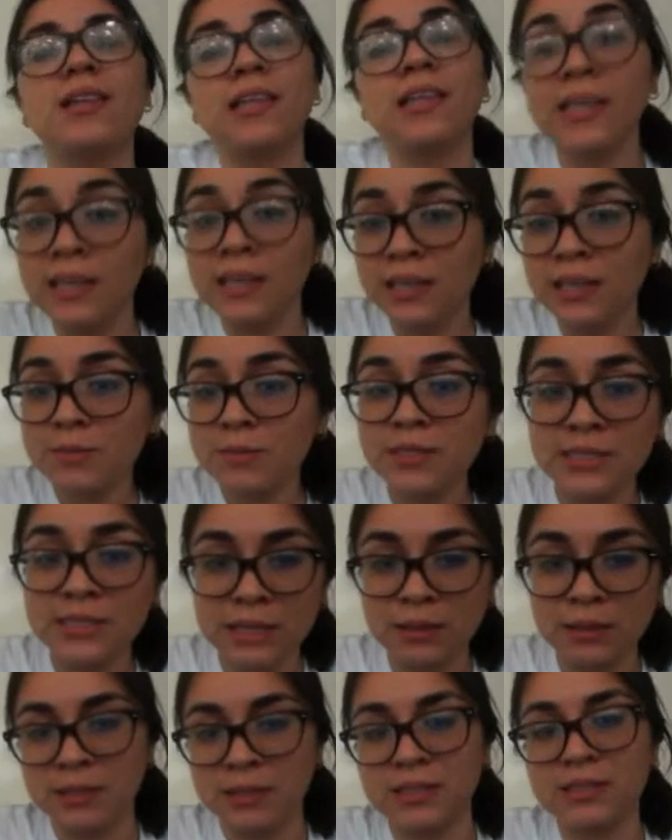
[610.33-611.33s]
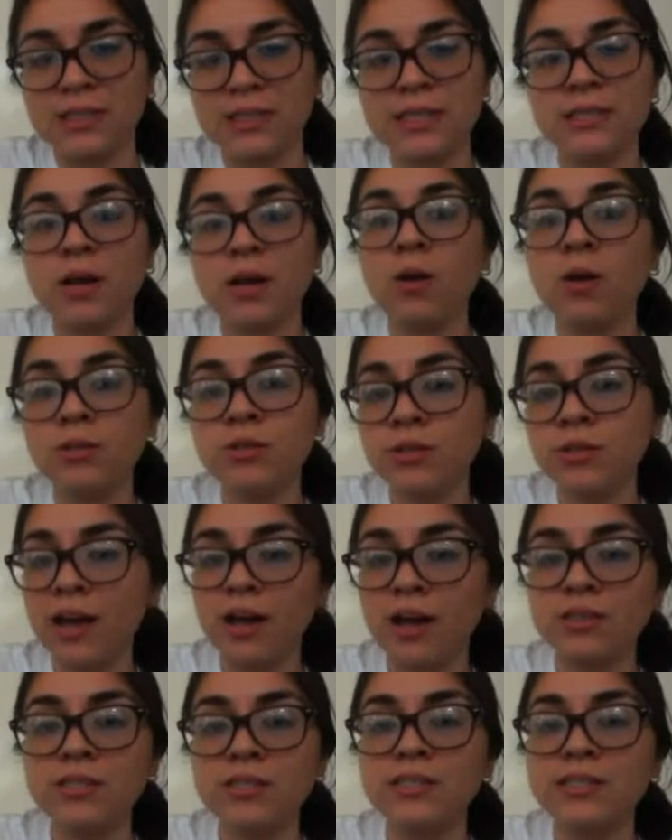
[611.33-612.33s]
The income statement is also
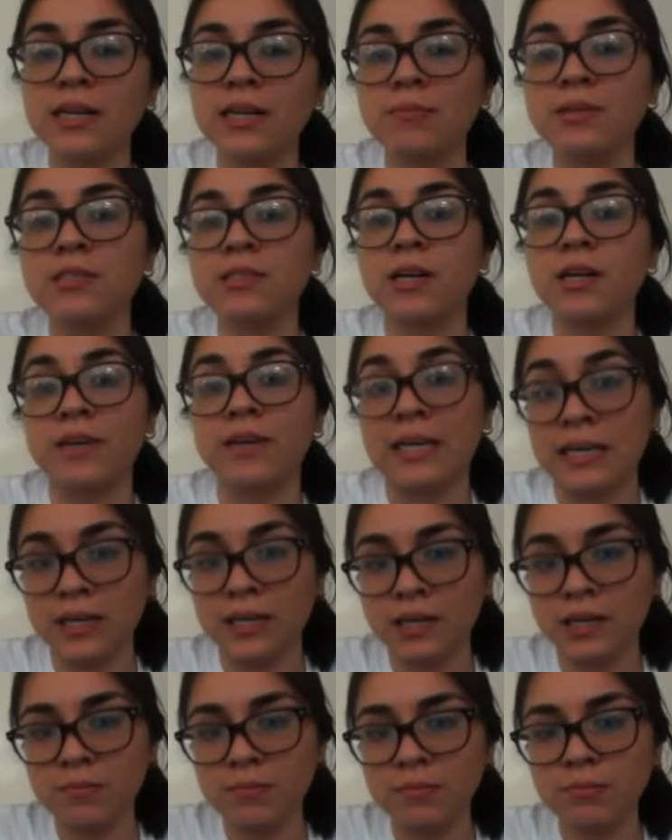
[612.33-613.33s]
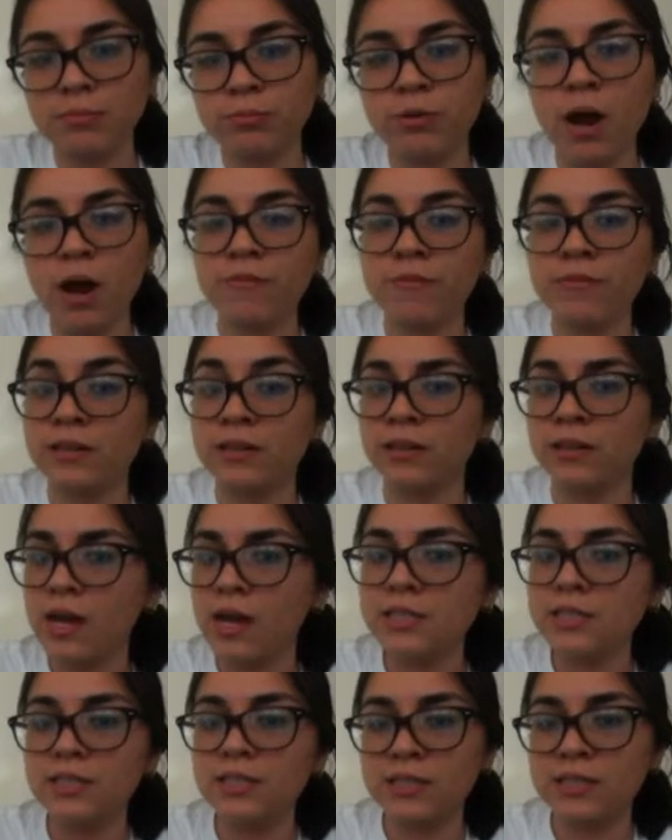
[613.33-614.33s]
called statement of income, profit and
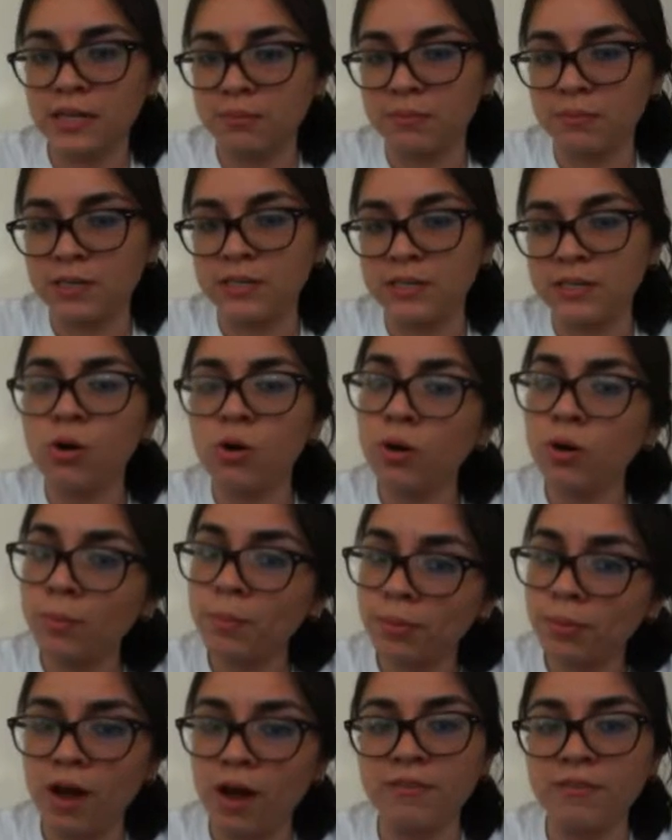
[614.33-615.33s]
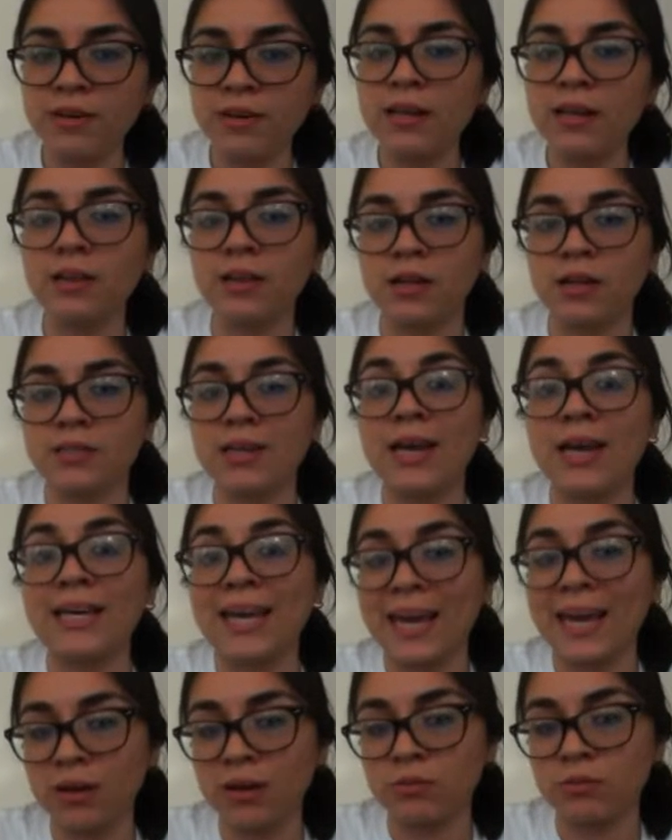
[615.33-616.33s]
loss statement, or profit and loss
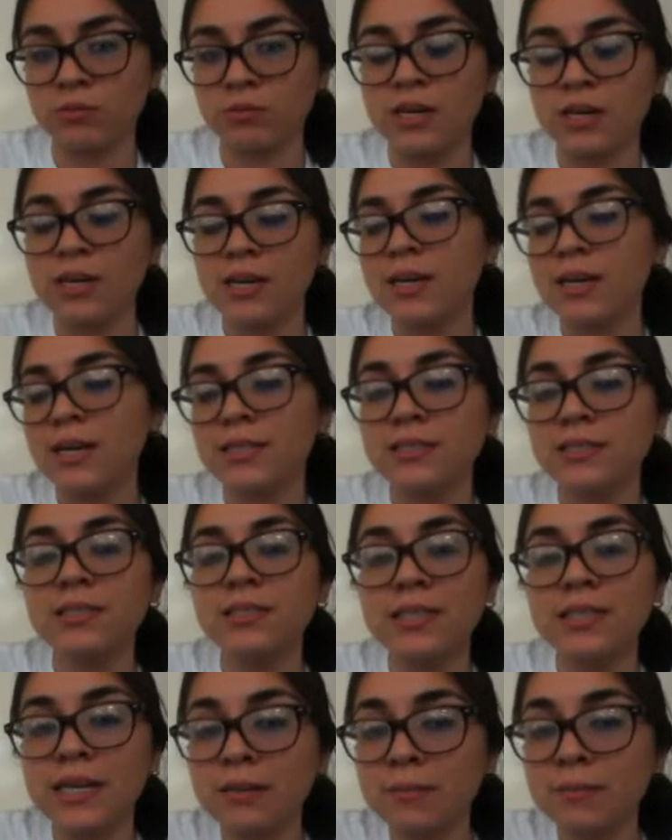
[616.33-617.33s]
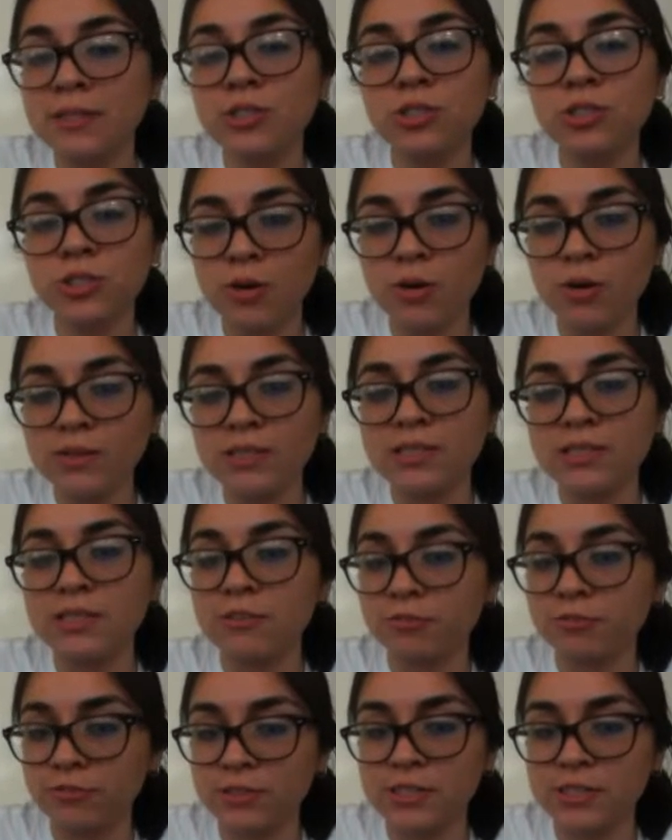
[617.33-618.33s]
account. It's a statement showing the
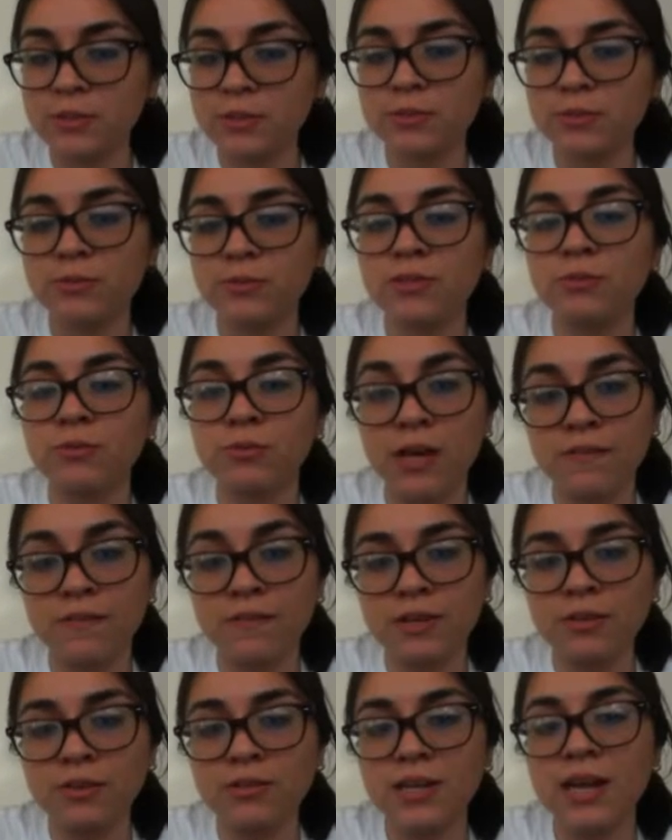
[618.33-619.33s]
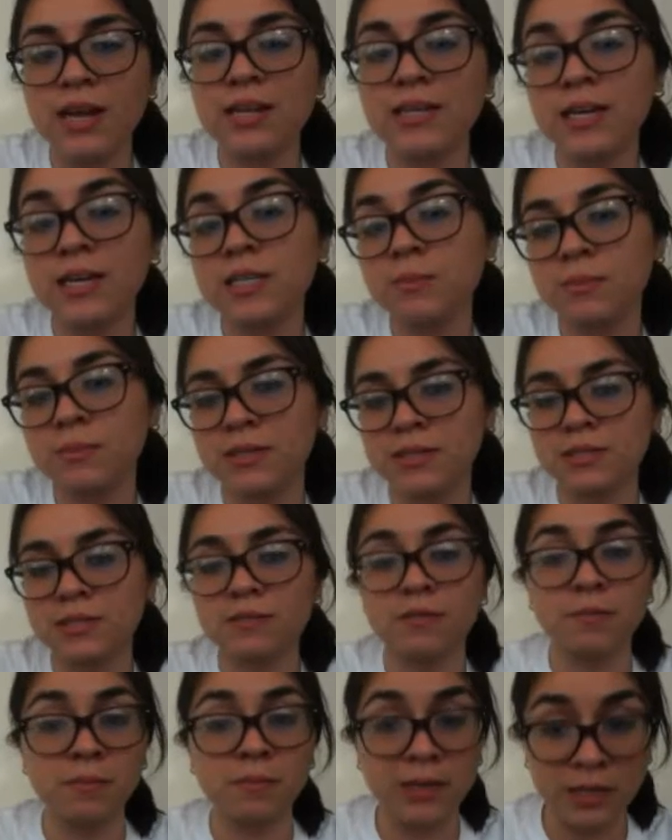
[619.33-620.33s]
difference between the revenues and the expenses
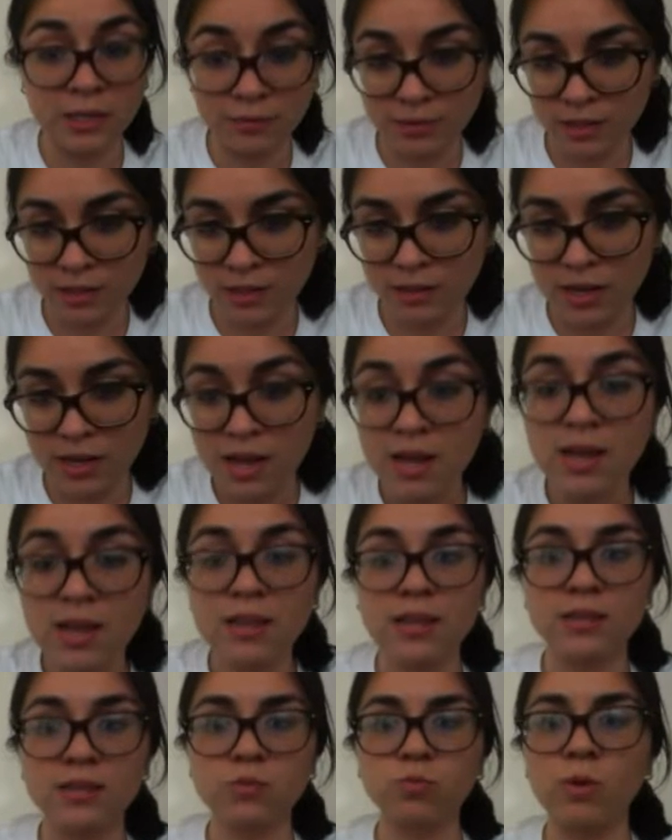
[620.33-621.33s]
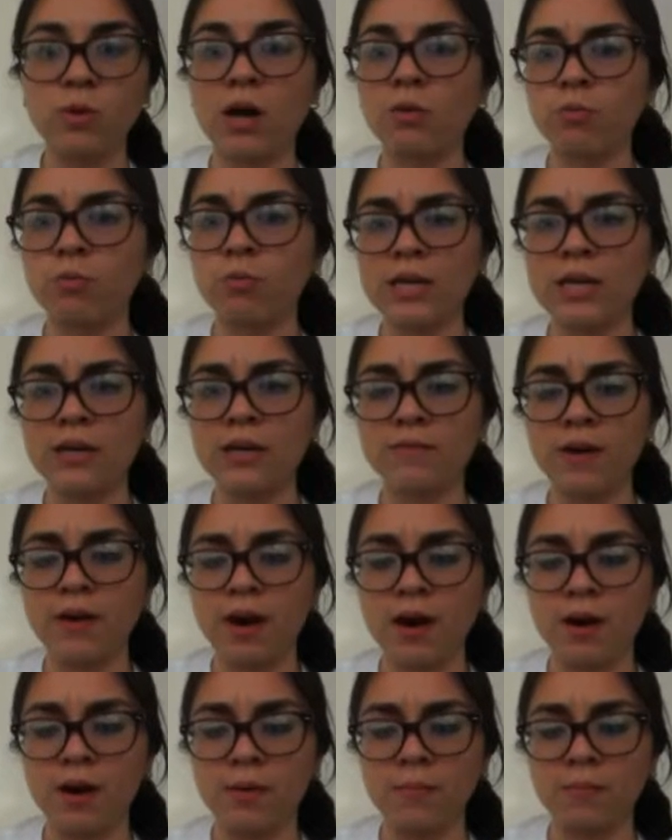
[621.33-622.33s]
of a period. That's what we've
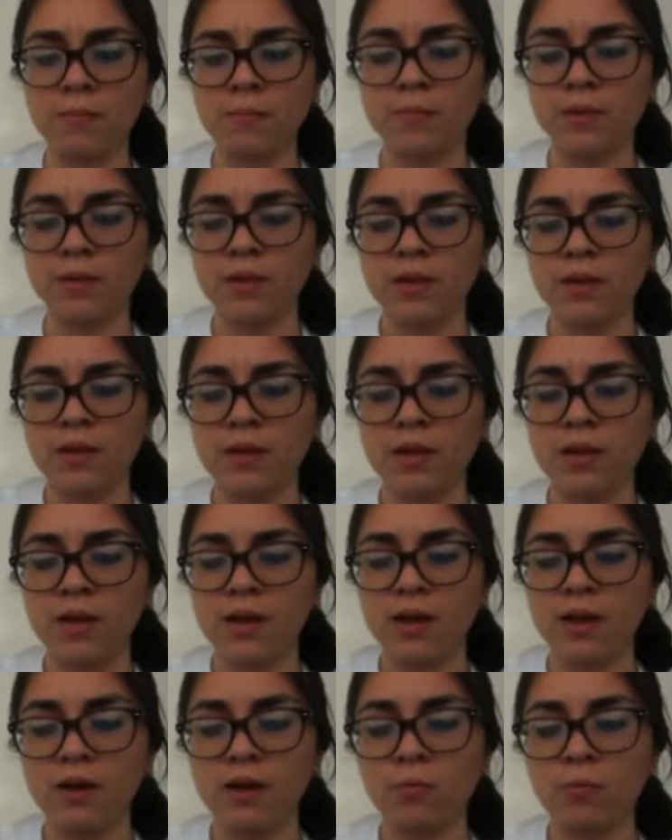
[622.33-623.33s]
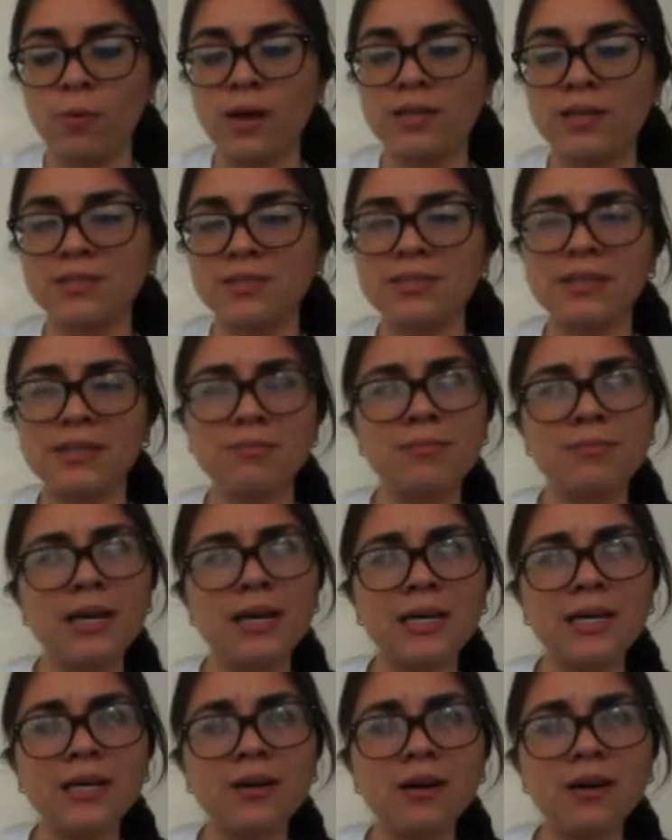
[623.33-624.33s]
wasted
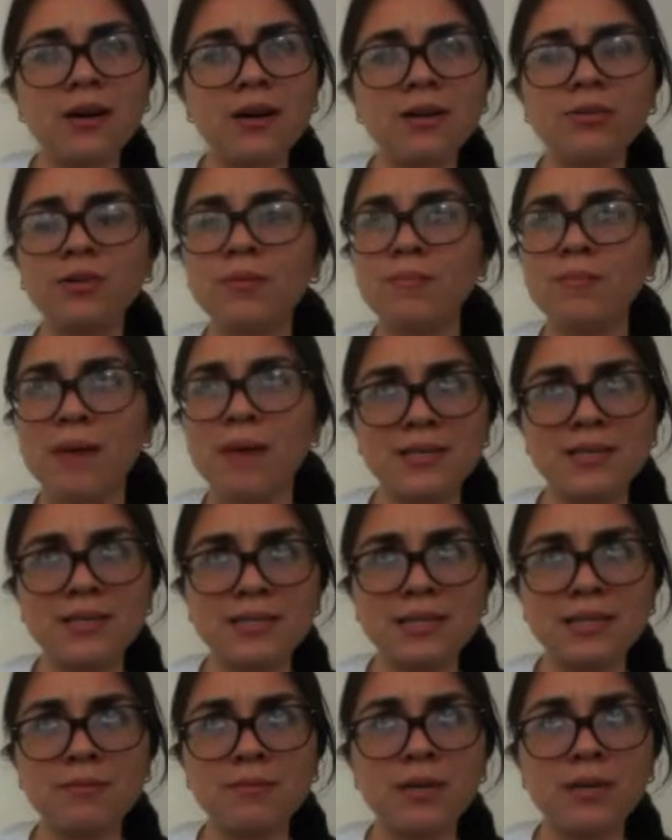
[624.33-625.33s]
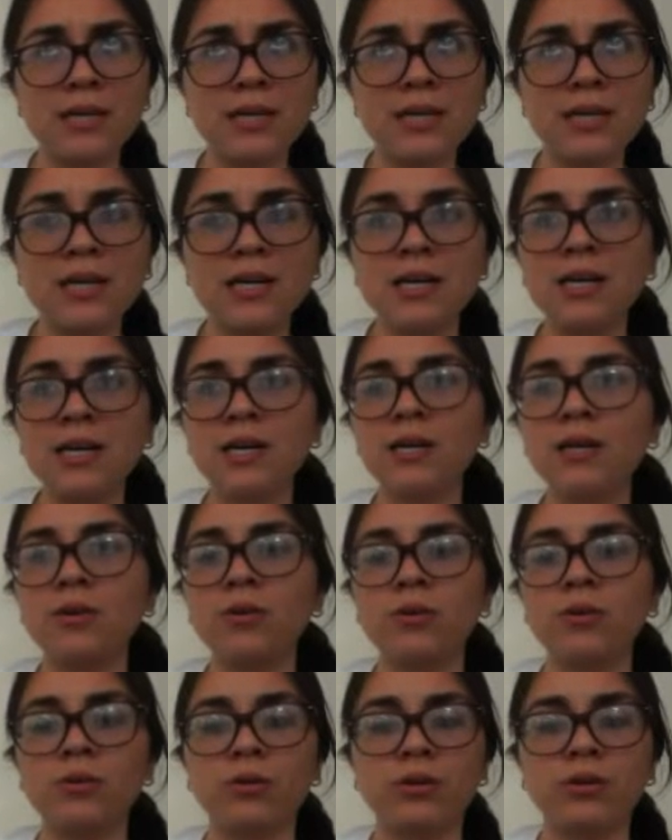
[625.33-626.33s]
money on, or invested money on,
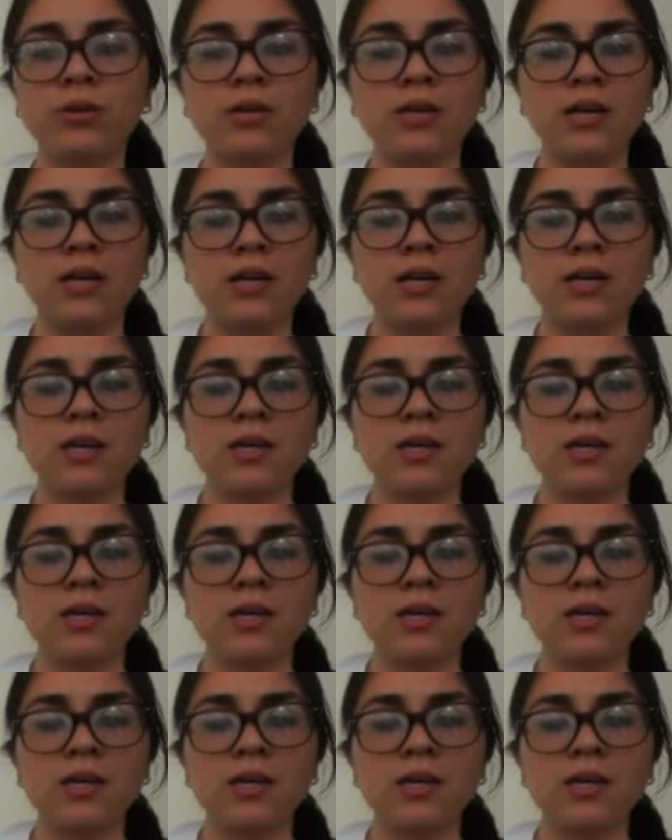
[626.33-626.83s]
or